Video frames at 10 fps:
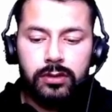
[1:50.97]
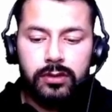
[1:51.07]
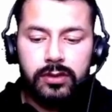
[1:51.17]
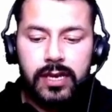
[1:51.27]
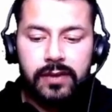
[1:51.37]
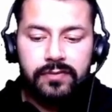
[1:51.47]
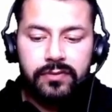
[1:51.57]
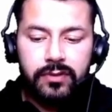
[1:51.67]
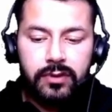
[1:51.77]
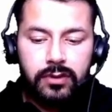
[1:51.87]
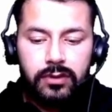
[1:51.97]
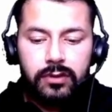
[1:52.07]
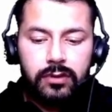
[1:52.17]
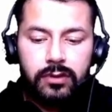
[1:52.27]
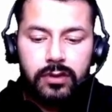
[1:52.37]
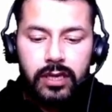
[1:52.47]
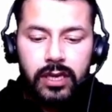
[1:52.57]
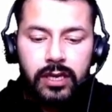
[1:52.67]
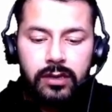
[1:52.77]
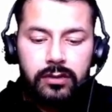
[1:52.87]
def,
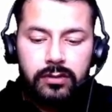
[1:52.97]
here